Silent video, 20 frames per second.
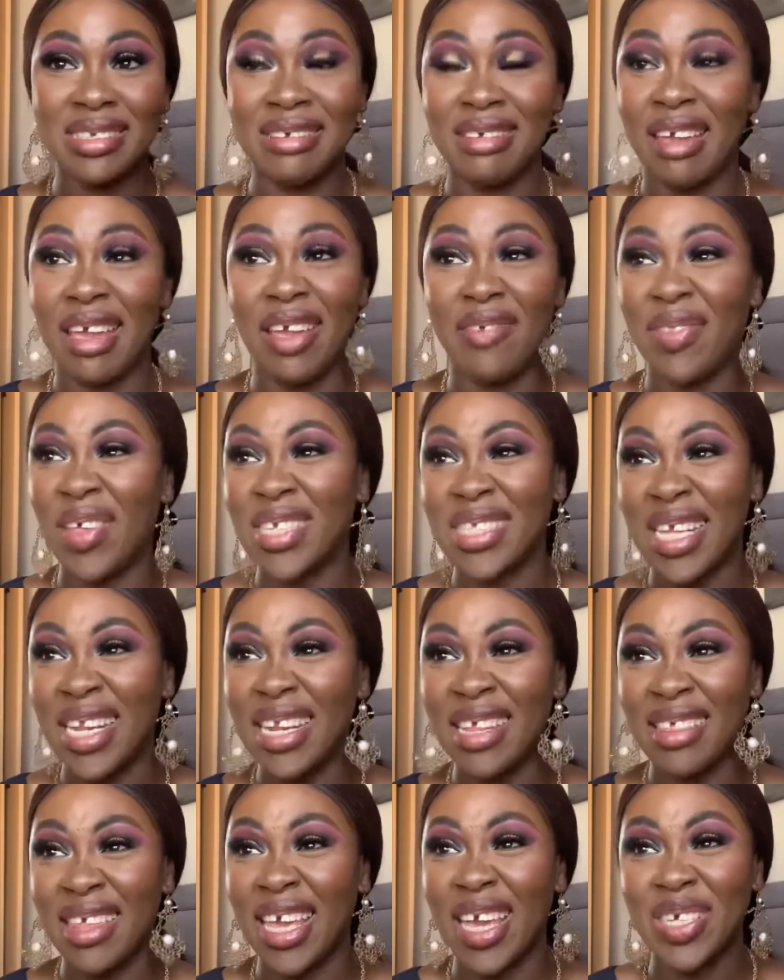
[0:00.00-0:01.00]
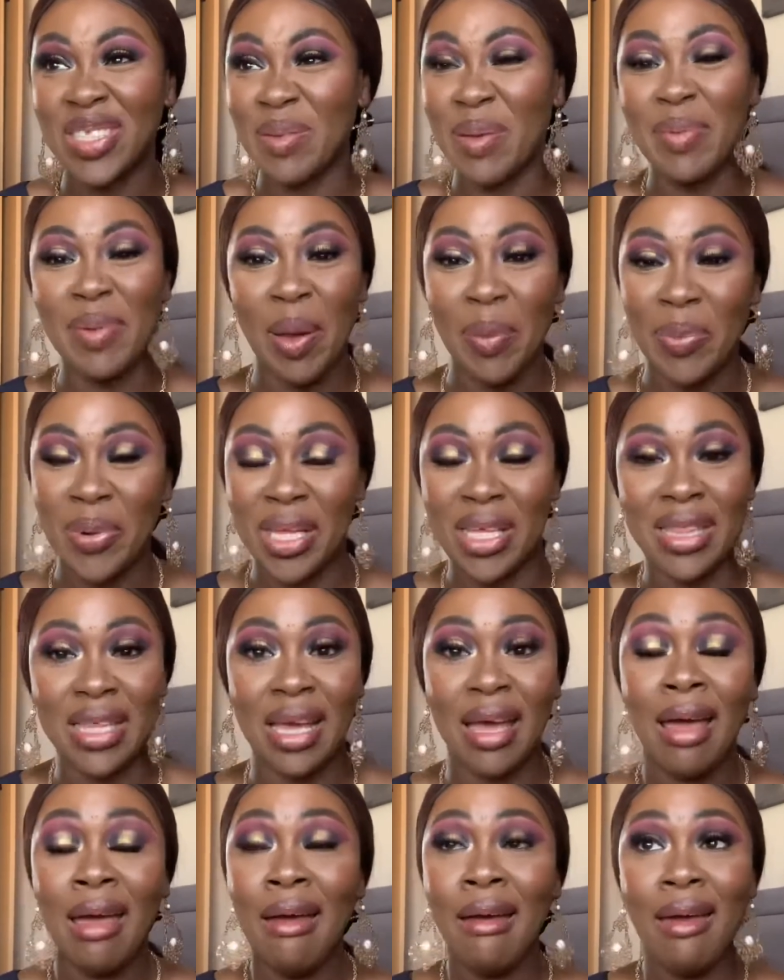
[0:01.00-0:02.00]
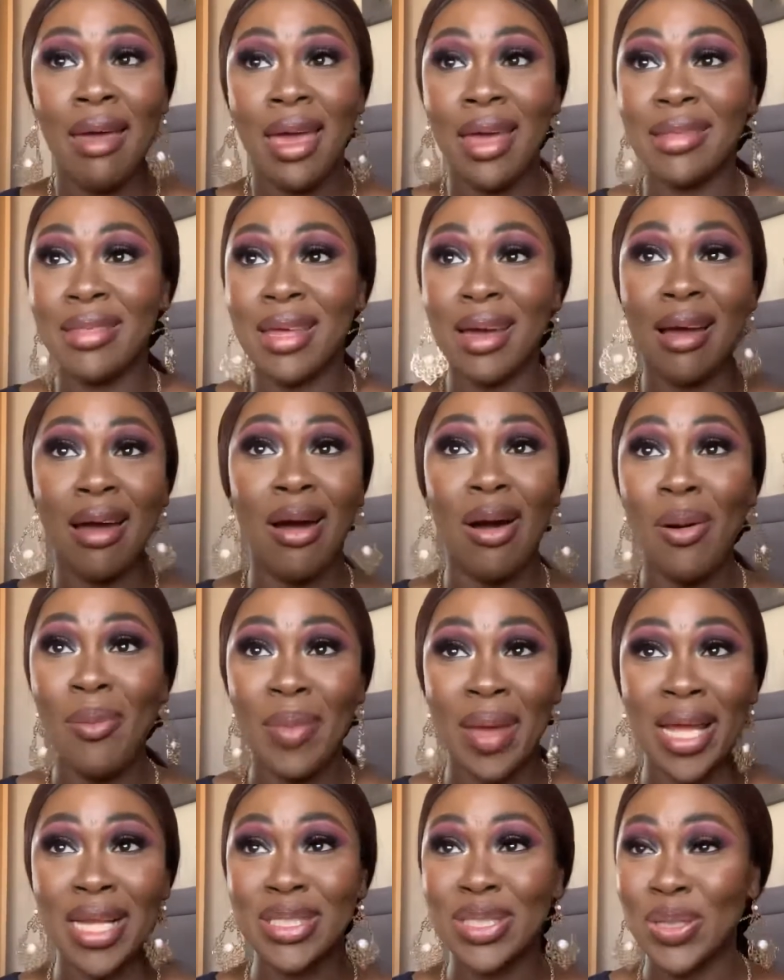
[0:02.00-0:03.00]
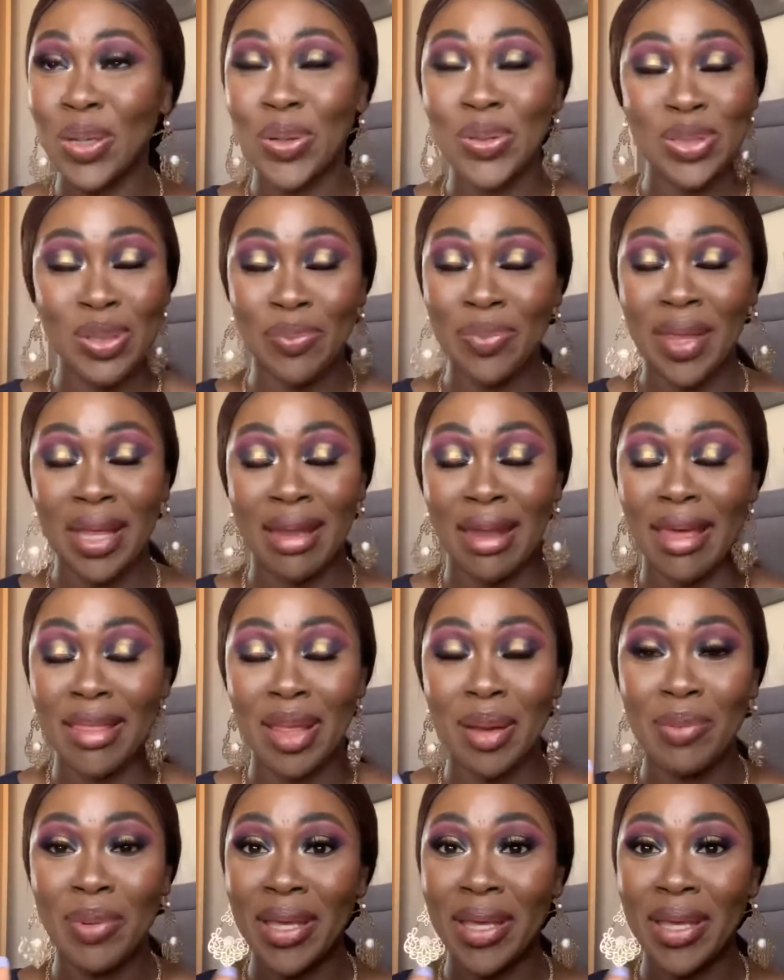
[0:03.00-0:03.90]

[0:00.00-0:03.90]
Yeah, if there's anything else, maybe I'll put it in the comments or something like that.